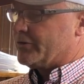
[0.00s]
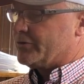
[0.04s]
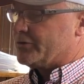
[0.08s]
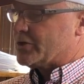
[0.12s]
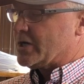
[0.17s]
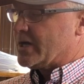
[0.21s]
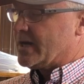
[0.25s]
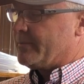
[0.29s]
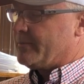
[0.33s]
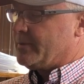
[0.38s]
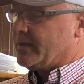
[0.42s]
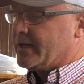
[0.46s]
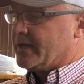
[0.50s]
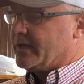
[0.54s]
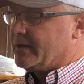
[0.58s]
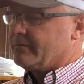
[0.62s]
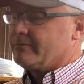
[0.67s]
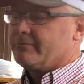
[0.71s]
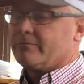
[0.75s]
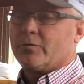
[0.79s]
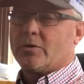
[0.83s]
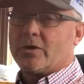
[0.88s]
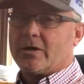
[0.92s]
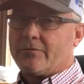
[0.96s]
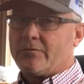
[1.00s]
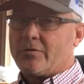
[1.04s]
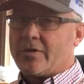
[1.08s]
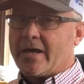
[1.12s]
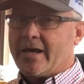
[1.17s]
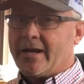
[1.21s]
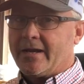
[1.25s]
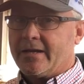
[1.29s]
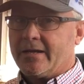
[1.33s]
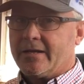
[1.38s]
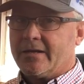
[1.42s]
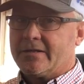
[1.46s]
your dry blend, whatever
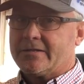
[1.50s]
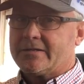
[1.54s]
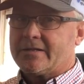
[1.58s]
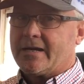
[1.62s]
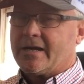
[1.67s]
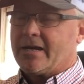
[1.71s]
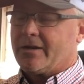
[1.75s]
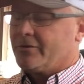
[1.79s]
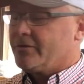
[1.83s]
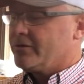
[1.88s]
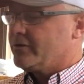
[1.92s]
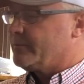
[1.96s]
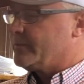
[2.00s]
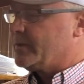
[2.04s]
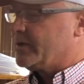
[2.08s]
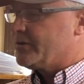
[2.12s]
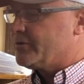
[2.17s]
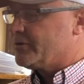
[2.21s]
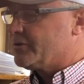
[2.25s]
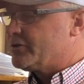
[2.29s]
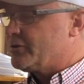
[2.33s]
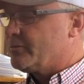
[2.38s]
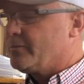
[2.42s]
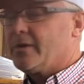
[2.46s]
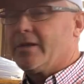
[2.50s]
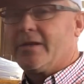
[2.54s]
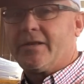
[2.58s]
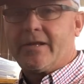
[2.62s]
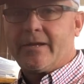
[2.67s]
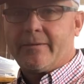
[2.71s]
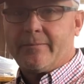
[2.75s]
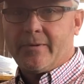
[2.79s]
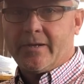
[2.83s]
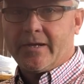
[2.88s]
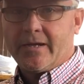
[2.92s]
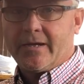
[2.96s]
that is, out to the blender, you blend
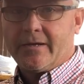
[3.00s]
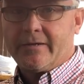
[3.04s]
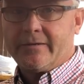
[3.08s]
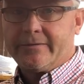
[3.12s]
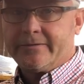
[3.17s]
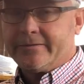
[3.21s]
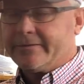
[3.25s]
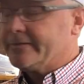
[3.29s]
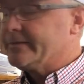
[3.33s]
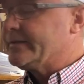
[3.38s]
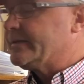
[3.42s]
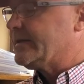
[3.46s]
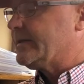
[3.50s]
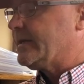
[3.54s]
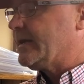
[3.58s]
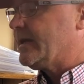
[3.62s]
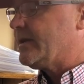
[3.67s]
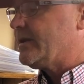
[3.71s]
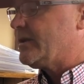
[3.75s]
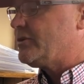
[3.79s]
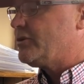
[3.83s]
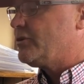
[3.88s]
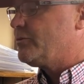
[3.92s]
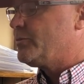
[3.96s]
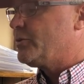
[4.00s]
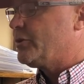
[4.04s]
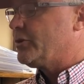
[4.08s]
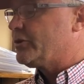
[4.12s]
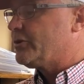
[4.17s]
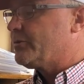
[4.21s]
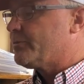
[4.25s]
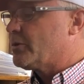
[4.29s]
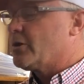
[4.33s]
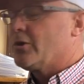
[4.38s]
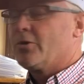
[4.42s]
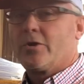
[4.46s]
that blend, and then you put
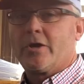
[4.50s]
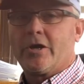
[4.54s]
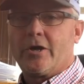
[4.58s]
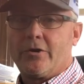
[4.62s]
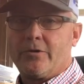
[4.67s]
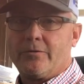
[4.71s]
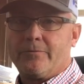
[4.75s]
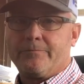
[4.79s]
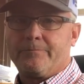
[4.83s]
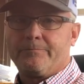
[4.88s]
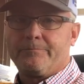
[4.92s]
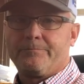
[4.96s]
the ProCoat,